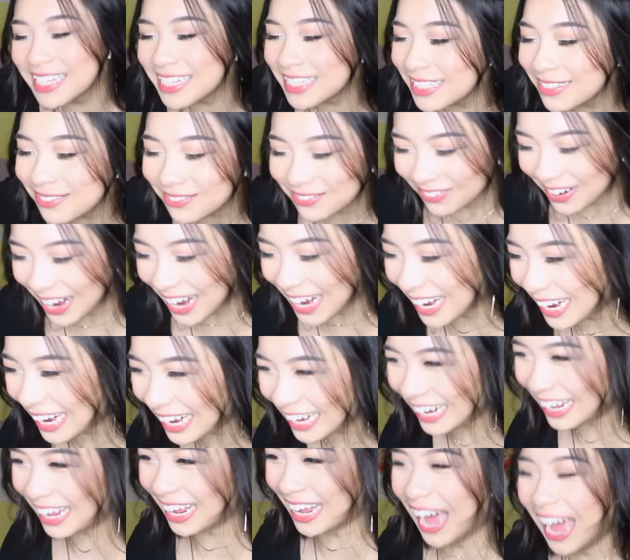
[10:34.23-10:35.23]
this
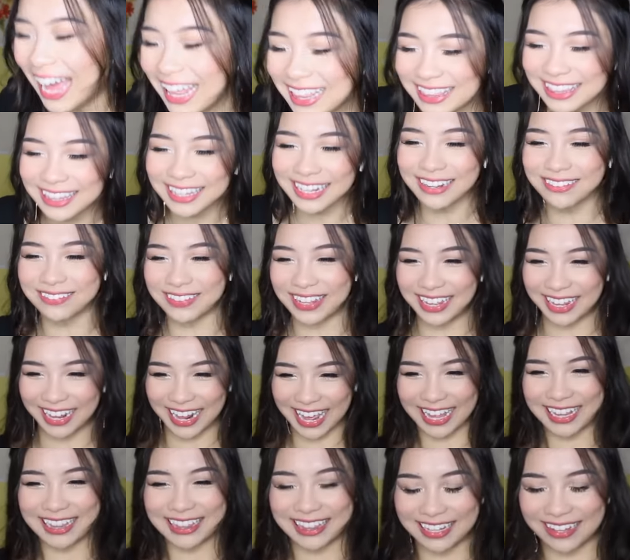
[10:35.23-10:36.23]
writing, I love
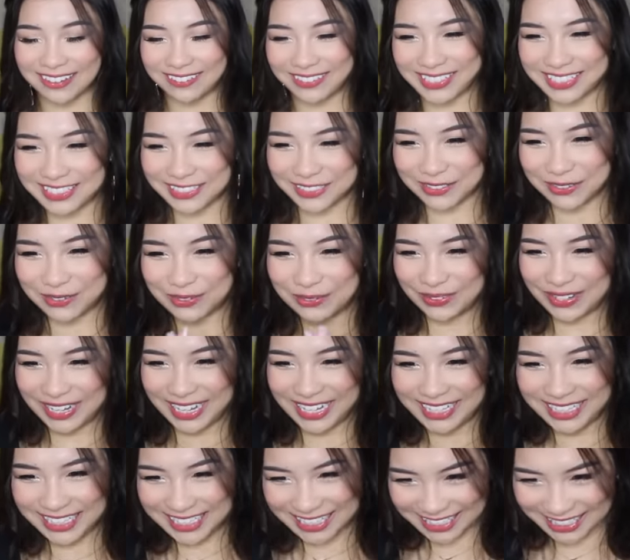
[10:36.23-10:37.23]
it. I love it so
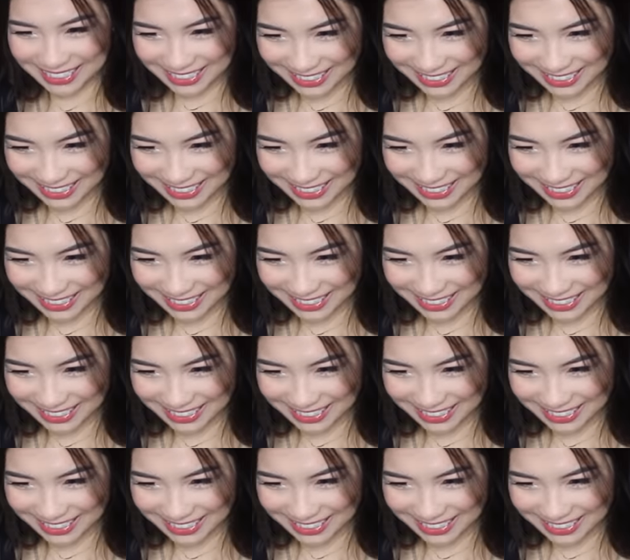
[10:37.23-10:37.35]
much.